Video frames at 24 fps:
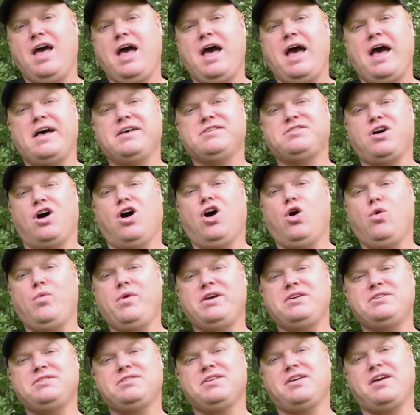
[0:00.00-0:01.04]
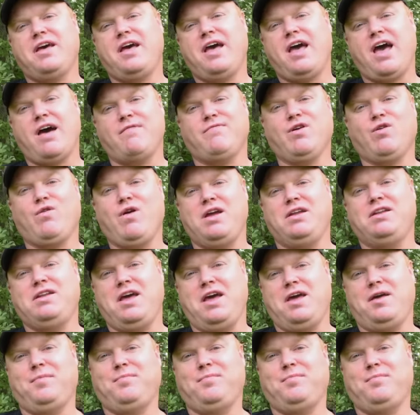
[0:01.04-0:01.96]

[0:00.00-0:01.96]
As always, have a great day.